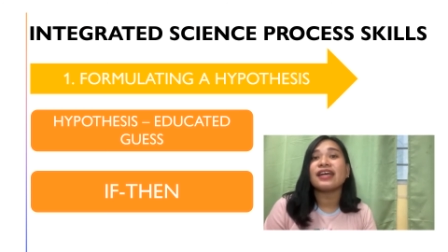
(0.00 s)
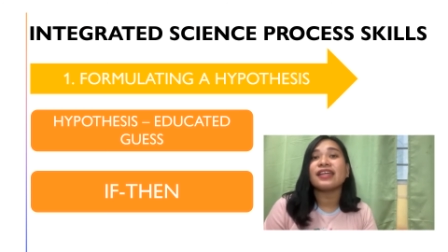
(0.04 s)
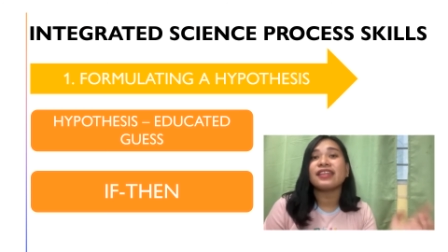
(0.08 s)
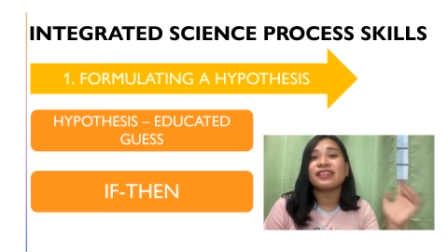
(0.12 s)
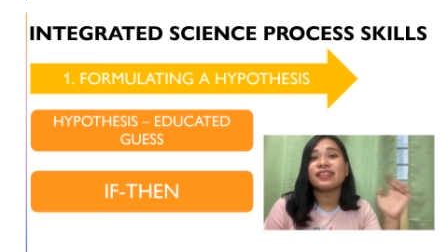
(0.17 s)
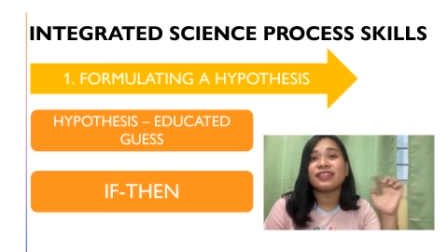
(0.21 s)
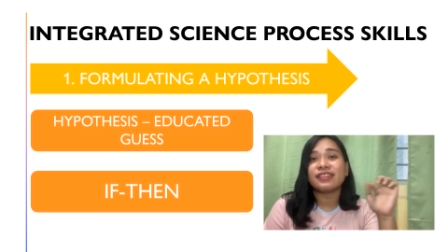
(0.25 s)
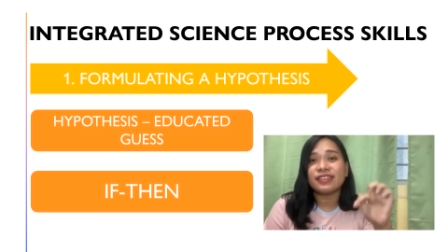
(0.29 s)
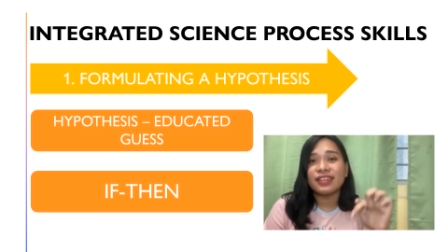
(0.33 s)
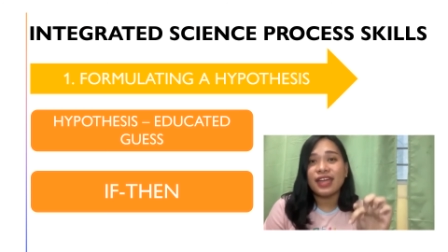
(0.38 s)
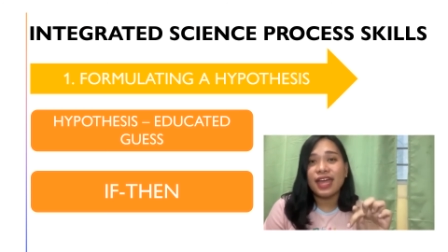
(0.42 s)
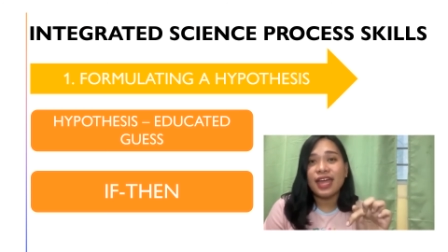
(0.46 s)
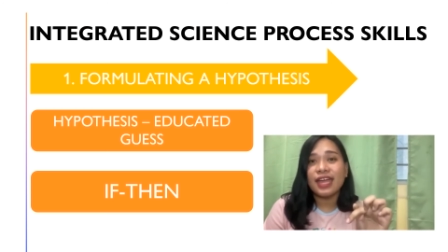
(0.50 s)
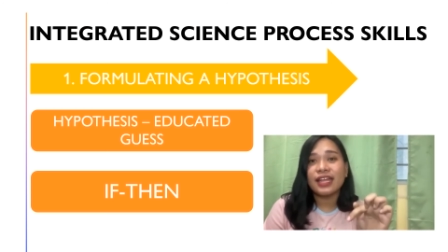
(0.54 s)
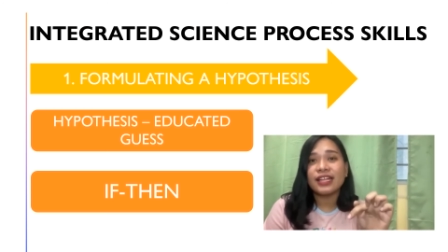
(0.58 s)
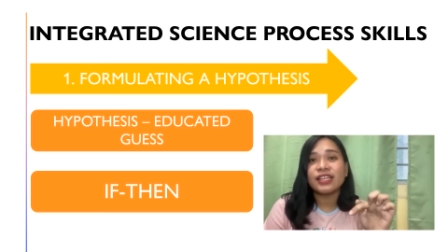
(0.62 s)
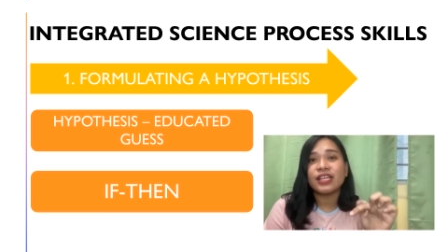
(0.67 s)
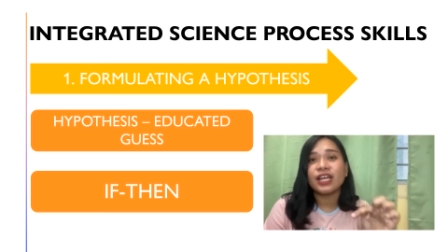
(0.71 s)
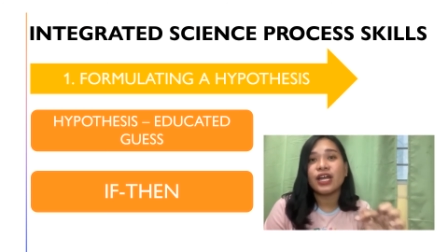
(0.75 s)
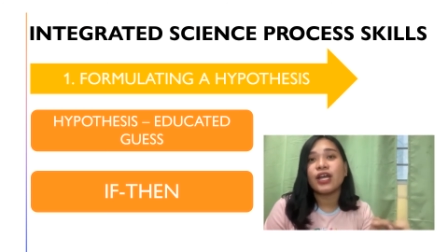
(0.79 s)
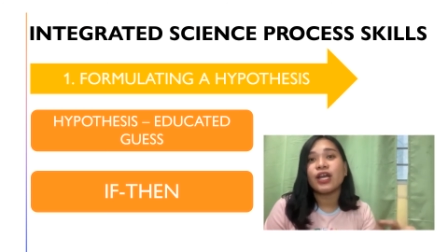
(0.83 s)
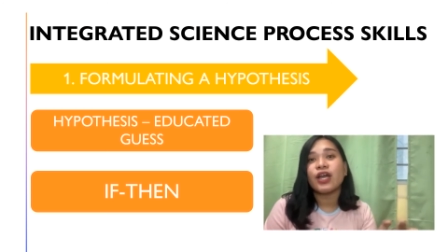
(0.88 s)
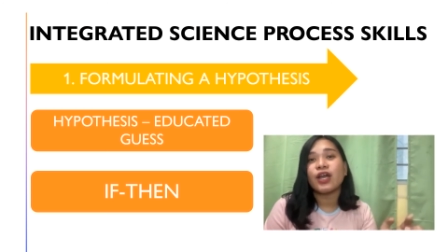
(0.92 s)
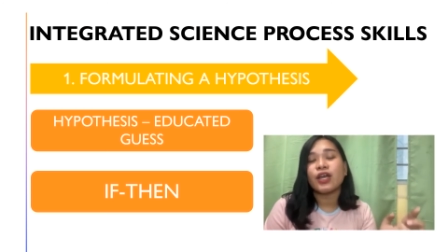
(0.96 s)
then
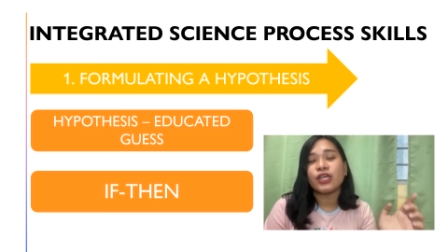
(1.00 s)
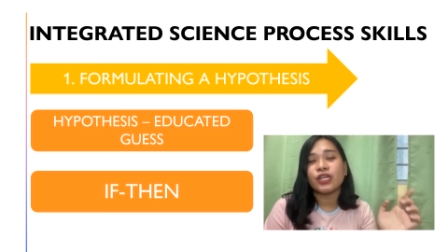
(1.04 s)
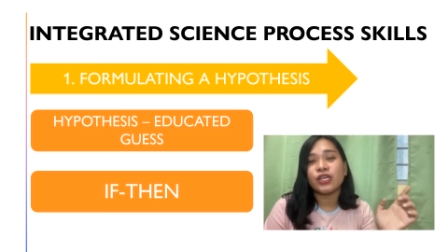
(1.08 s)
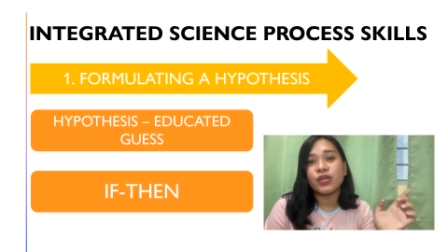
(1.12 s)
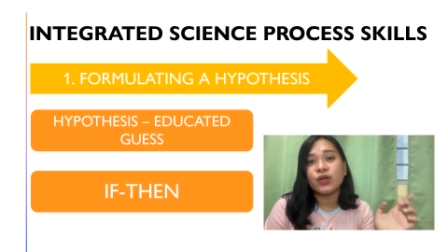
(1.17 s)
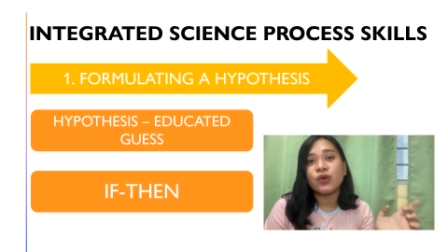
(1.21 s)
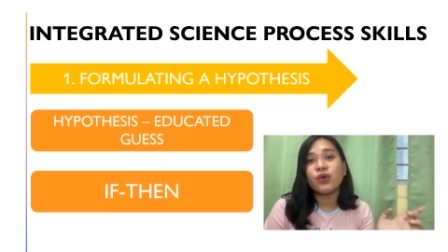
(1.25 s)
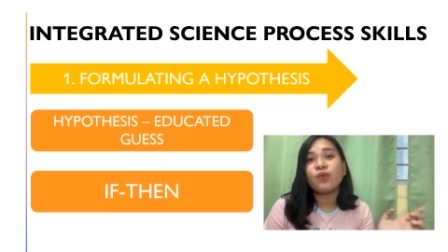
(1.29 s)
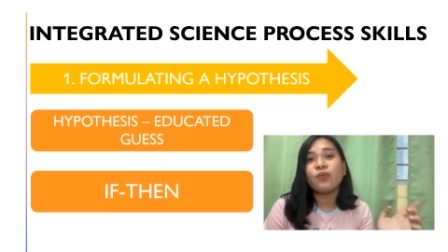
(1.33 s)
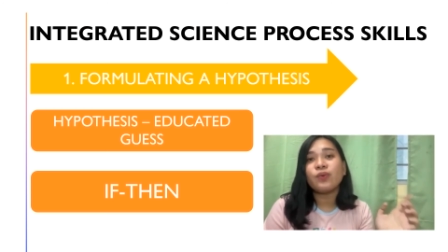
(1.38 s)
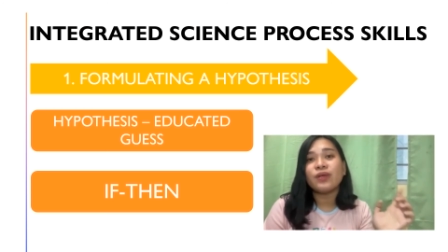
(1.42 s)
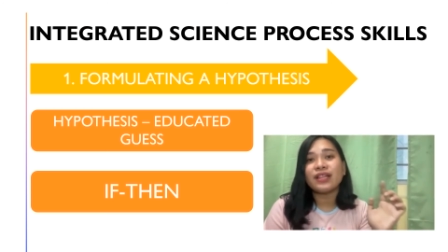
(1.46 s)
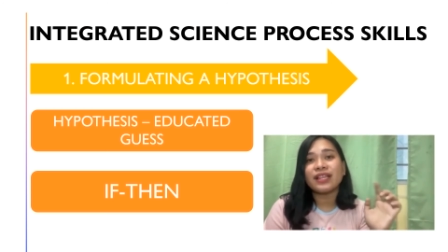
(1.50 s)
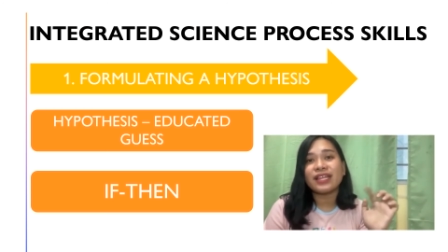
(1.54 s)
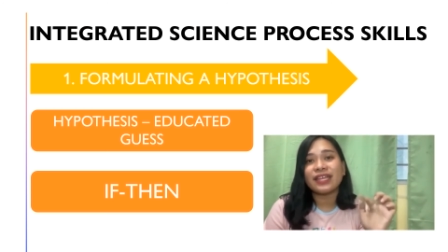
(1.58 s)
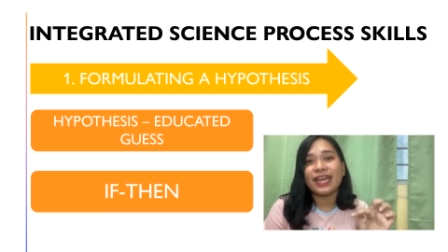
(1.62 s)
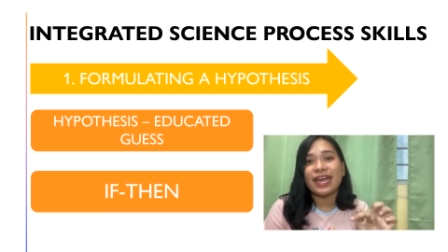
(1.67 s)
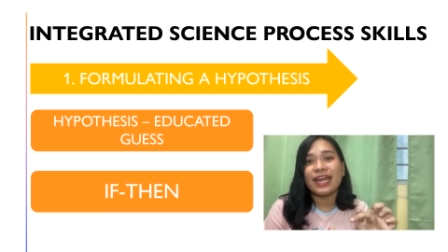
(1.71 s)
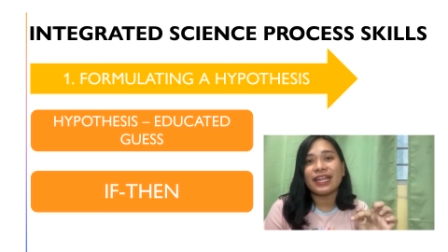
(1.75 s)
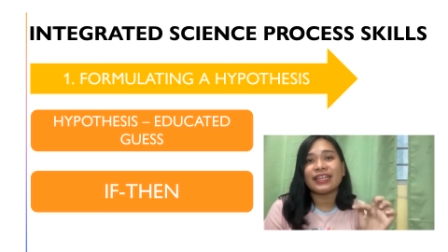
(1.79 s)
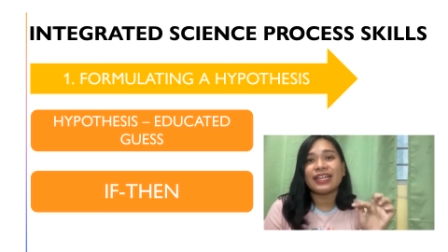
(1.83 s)
you will get